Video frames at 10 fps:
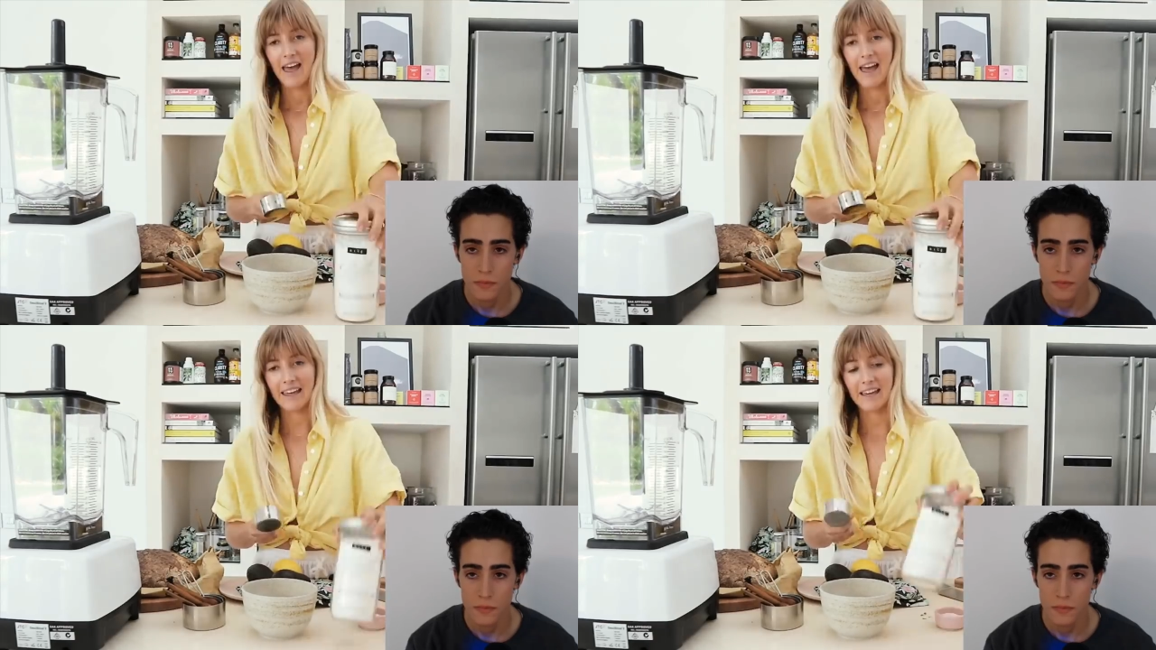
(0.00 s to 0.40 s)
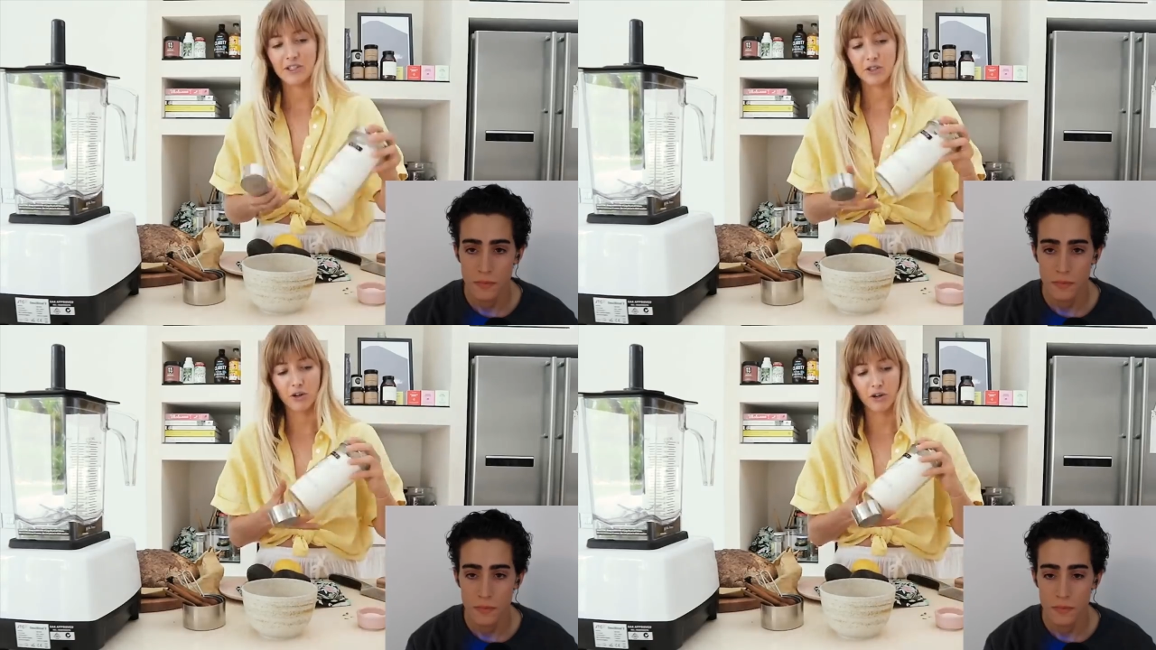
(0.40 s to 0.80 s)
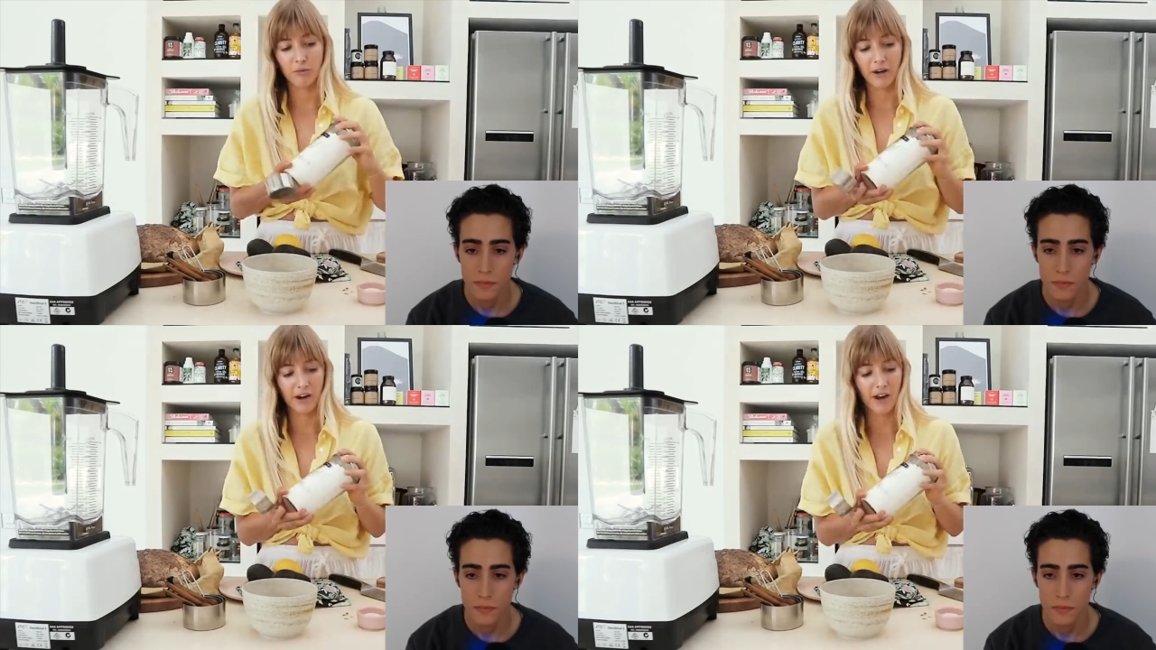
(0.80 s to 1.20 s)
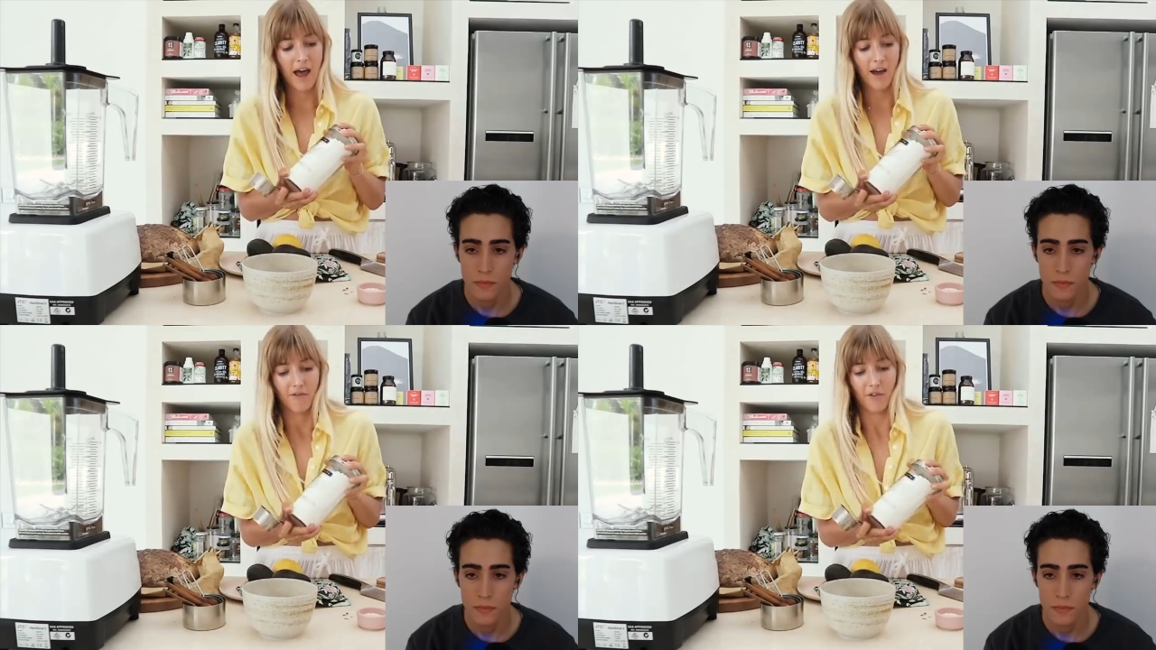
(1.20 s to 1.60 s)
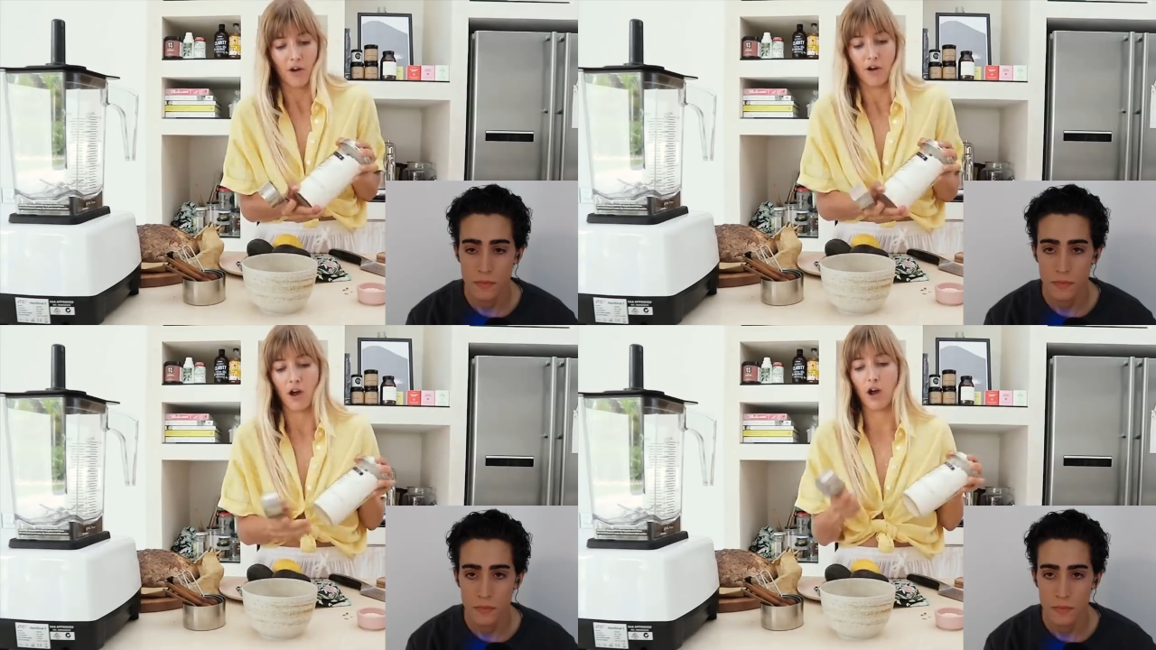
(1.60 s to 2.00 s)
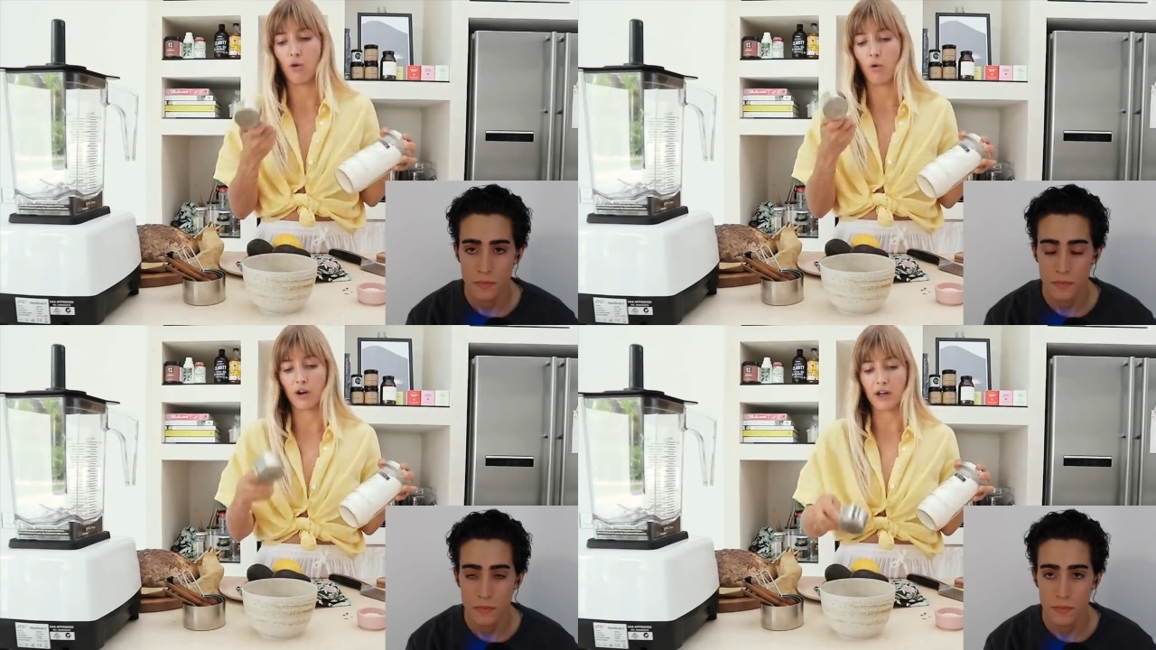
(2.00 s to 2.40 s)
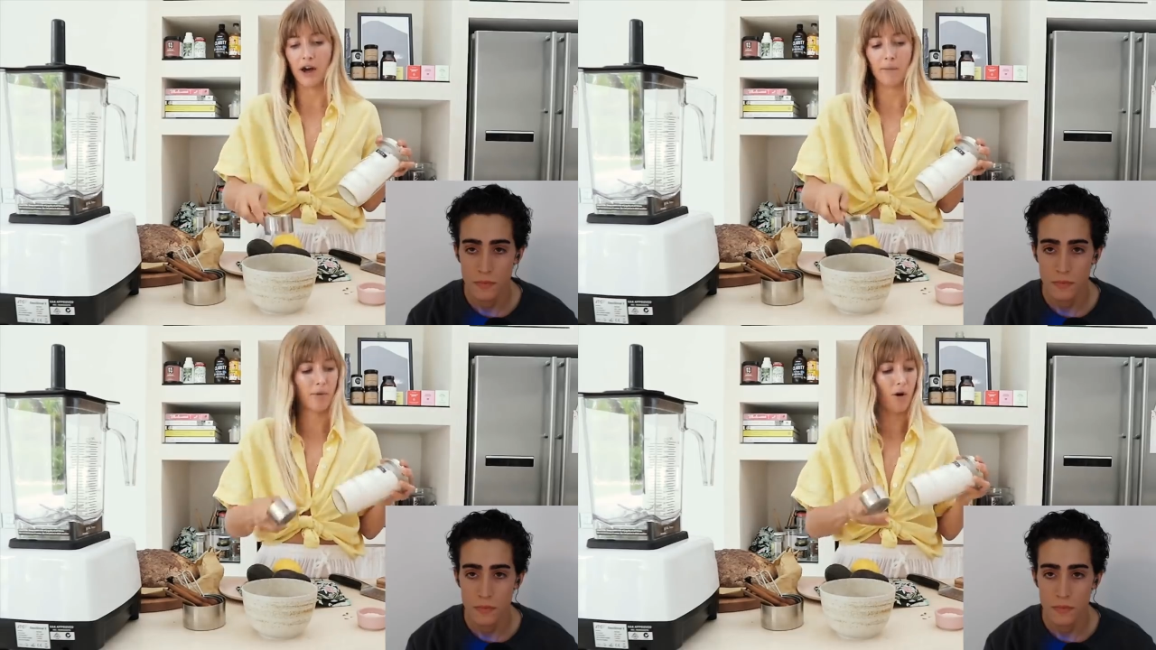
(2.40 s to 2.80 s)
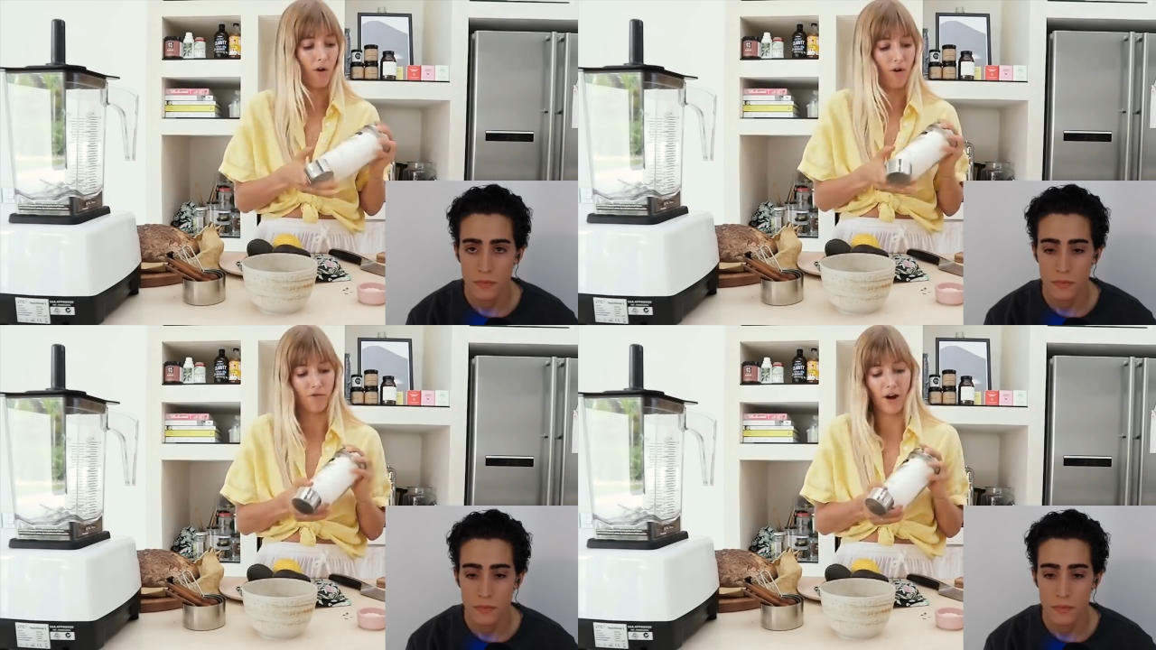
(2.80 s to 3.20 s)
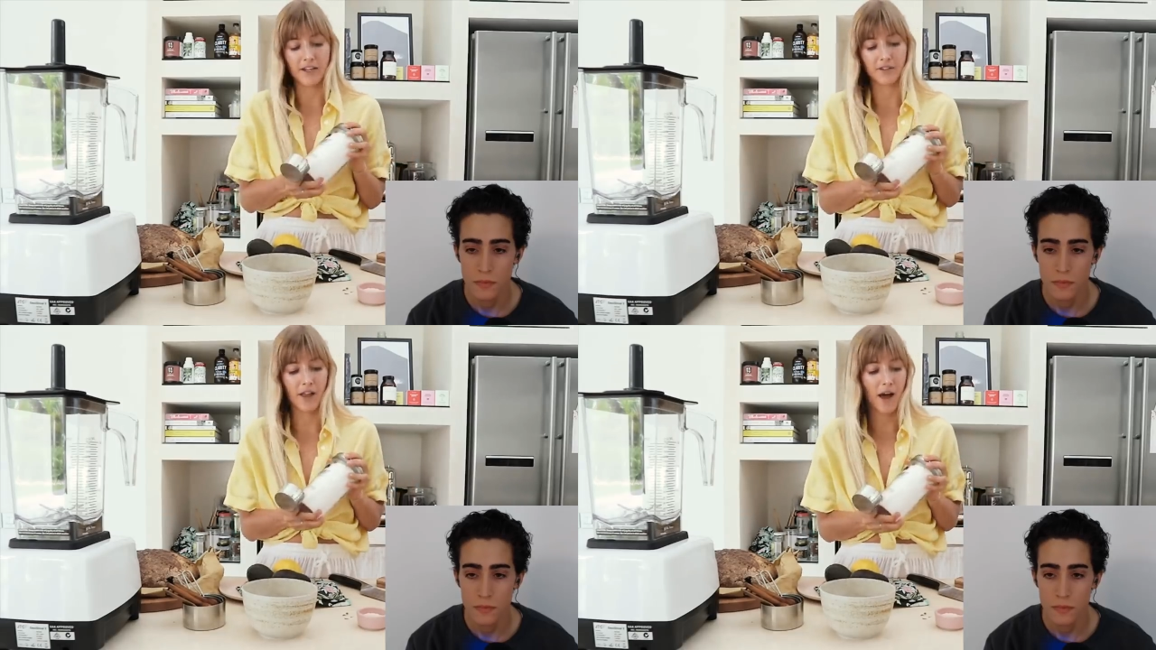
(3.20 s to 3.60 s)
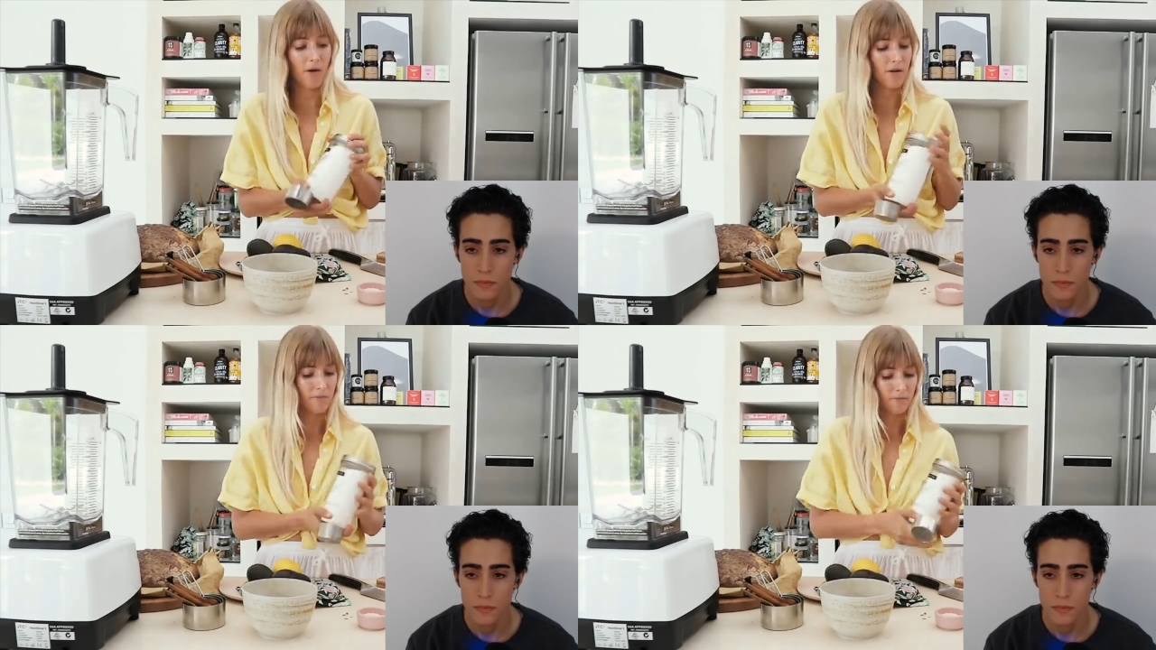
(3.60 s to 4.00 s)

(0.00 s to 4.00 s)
Speaker 1: Okay, so we're going to have a quarter cup of rice flour,